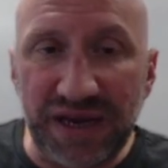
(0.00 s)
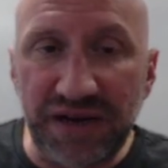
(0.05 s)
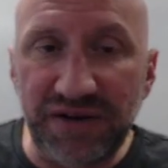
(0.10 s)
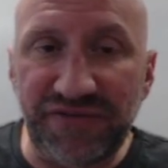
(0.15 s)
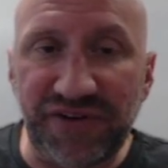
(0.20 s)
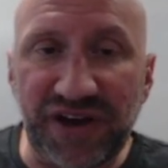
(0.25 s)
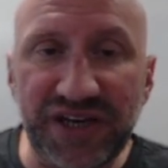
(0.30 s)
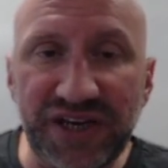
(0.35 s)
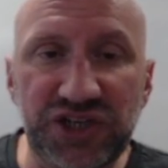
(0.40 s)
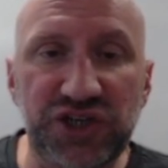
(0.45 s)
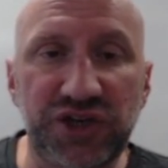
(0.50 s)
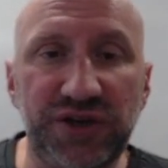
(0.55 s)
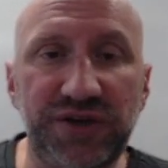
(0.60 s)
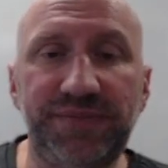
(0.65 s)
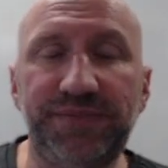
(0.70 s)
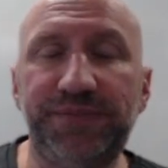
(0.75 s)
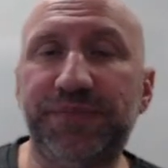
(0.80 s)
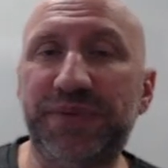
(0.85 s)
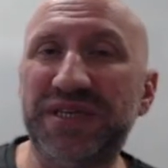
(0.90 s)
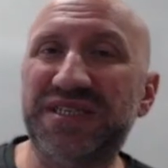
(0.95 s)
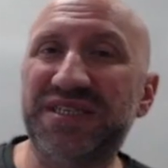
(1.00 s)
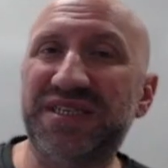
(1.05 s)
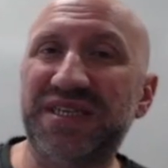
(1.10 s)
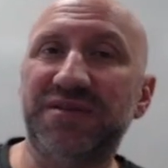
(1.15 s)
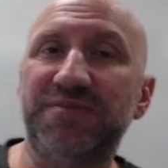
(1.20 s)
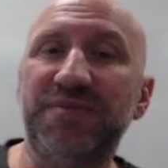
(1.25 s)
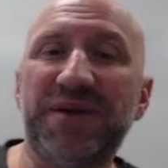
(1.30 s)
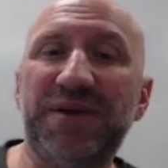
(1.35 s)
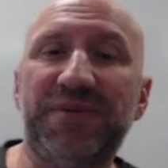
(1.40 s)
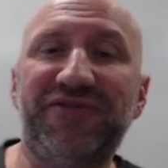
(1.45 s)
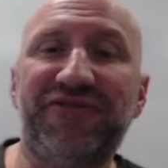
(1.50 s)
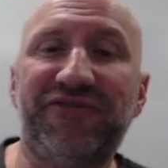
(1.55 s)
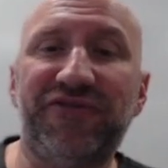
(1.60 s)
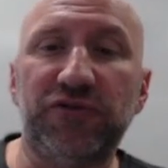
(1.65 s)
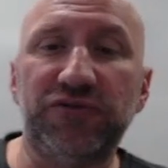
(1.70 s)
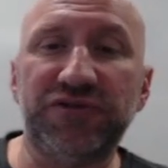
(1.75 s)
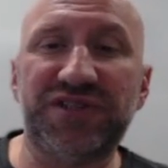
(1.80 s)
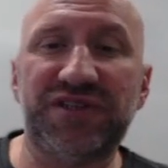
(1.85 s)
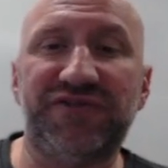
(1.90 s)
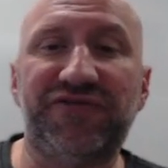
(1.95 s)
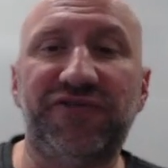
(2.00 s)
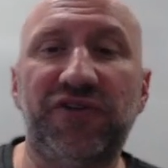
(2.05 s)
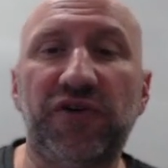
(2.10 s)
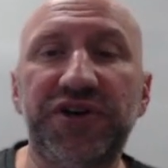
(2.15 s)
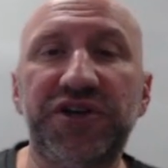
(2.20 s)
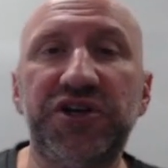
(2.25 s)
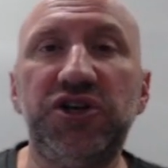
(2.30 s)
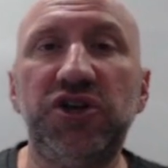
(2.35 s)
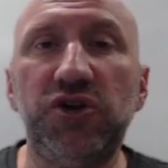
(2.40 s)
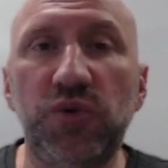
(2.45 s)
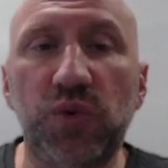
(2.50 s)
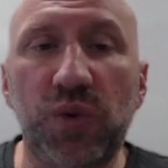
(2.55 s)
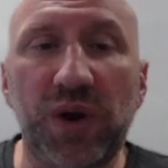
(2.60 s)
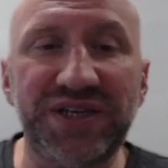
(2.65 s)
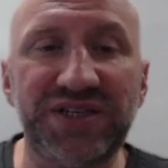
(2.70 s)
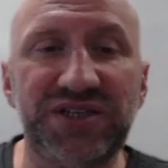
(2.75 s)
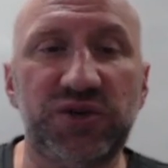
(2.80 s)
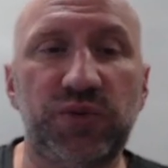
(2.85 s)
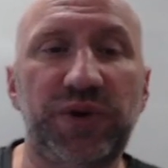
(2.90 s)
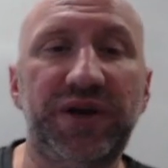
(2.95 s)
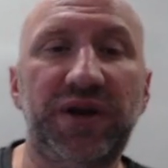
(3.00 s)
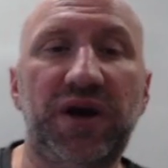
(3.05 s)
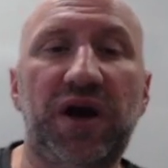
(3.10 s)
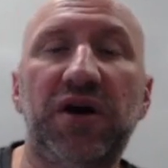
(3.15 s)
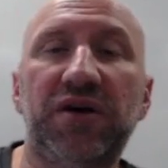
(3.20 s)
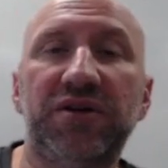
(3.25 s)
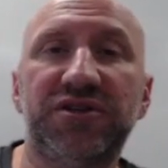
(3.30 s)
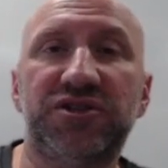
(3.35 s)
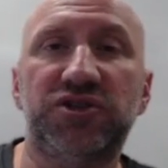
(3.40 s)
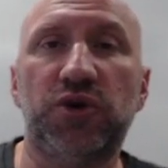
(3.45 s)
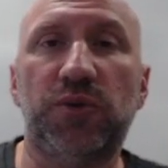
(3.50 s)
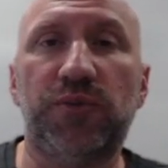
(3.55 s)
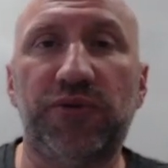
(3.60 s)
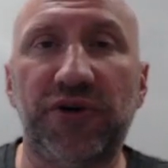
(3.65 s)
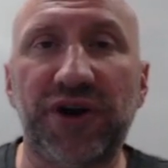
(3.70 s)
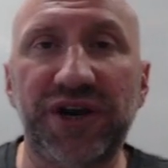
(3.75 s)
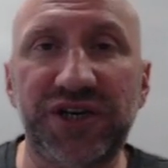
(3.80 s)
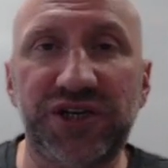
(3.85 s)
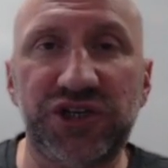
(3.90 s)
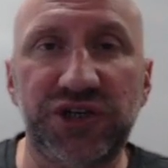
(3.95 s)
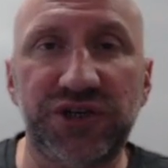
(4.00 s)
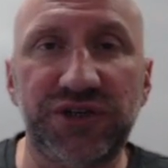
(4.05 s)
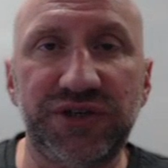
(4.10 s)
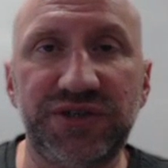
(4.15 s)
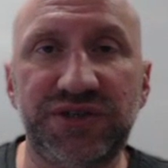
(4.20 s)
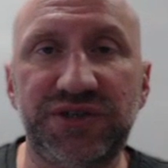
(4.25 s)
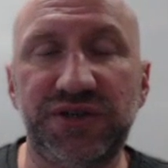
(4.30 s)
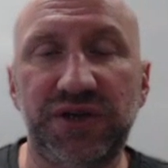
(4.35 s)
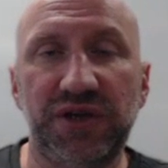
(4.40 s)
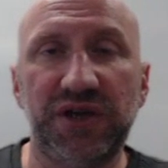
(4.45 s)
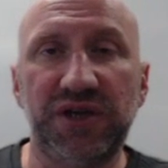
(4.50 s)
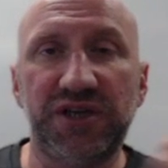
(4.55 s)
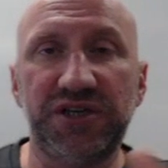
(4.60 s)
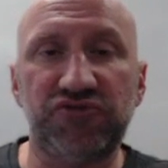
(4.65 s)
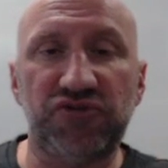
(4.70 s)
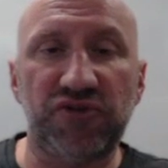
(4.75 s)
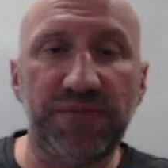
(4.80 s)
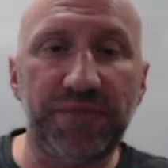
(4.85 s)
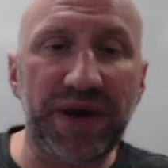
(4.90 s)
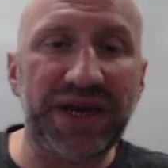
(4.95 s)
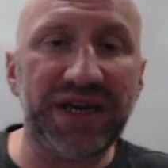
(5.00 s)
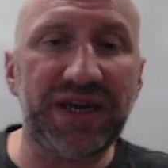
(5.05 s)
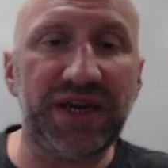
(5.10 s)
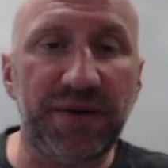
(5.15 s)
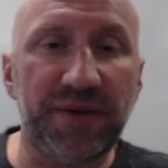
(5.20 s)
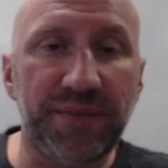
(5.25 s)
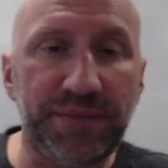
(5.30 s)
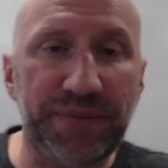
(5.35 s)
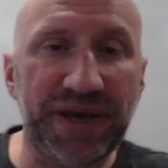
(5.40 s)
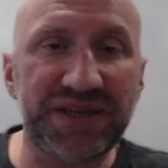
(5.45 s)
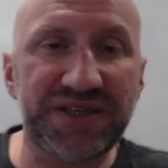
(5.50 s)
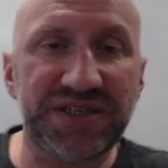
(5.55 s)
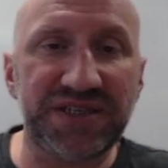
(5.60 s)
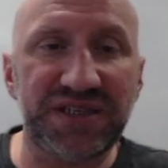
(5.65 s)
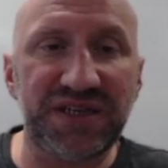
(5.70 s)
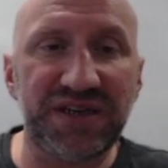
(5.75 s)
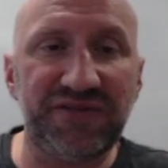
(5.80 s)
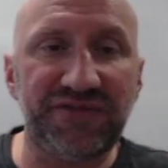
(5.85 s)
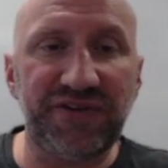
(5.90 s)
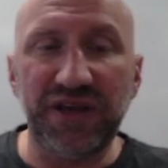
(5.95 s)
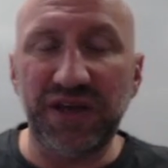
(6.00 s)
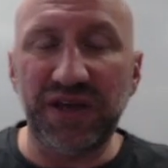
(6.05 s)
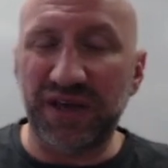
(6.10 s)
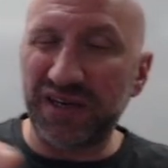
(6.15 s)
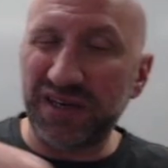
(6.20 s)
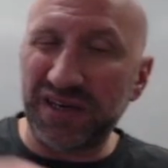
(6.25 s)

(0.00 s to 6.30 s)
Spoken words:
Innovation, businesses may be forced to find new ways to enhance operations, to remain competitive.